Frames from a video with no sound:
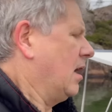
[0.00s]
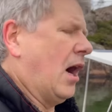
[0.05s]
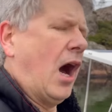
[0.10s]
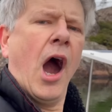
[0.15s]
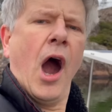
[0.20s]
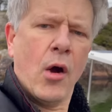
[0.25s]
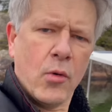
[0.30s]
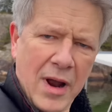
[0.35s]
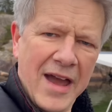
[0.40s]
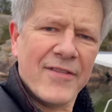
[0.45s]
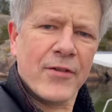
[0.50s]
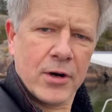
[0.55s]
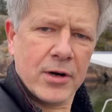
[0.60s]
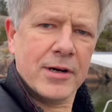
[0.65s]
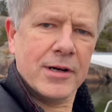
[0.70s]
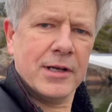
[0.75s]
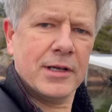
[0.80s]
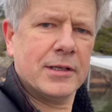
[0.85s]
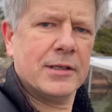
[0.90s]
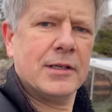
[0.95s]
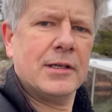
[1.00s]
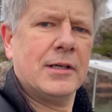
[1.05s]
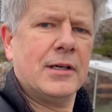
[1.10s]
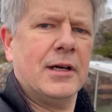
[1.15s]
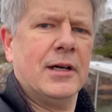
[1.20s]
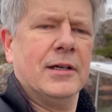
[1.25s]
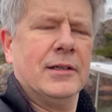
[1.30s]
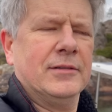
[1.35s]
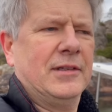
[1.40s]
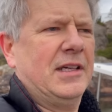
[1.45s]
However,
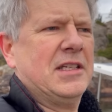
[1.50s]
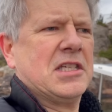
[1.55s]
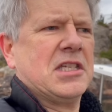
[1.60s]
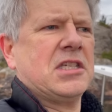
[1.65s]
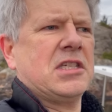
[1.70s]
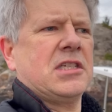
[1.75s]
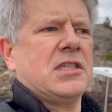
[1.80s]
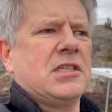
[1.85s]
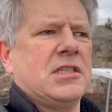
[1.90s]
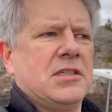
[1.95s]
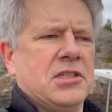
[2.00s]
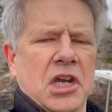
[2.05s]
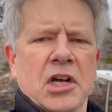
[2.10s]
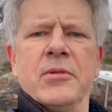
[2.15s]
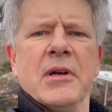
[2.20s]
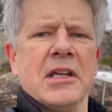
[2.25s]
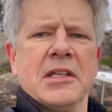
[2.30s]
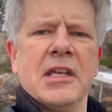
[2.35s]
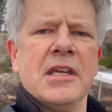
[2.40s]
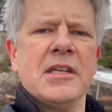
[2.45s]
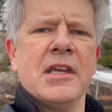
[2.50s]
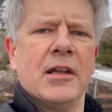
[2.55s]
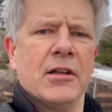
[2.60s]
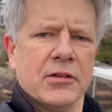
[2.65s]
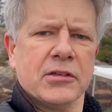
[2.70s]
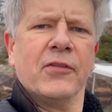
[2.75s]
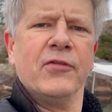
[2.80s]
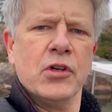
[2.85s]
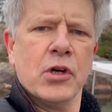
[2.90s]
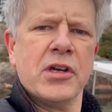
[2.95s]
uh, it's generating a
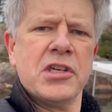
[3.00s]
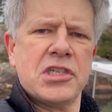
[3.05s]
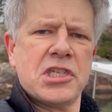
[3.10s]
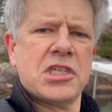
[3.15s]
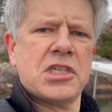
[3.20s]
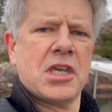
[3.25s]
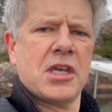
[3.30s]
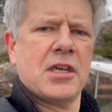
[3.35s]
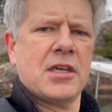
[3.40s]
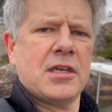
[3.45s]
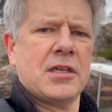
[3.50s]
lot of noise.